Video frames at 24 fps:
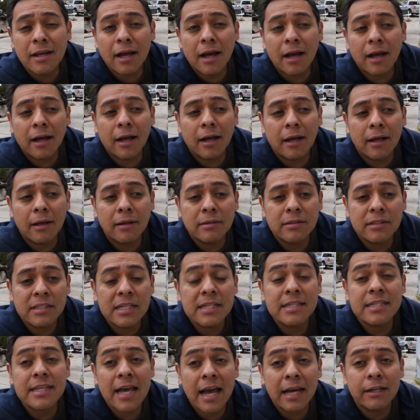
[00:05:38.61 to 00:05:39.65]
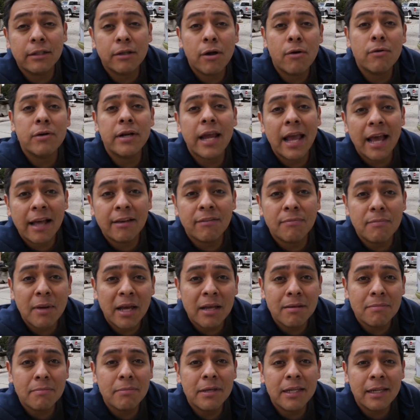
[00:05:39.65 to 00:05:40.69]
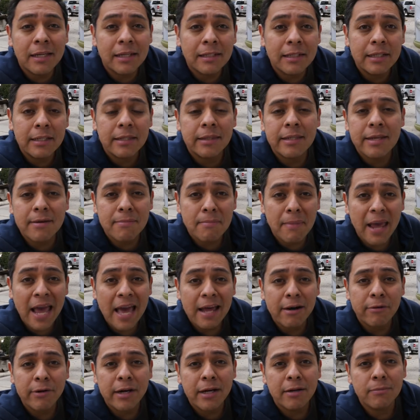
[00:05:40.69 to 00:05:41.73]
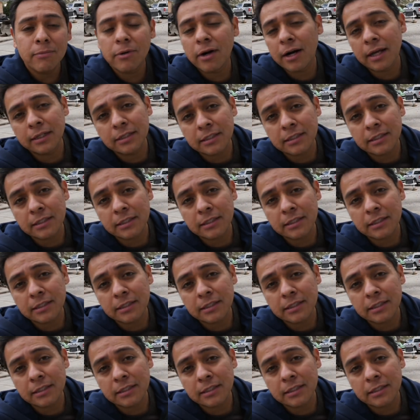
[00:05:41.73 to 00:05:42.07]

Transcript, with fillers: Uh, since I don't have my big lithium battery anymore,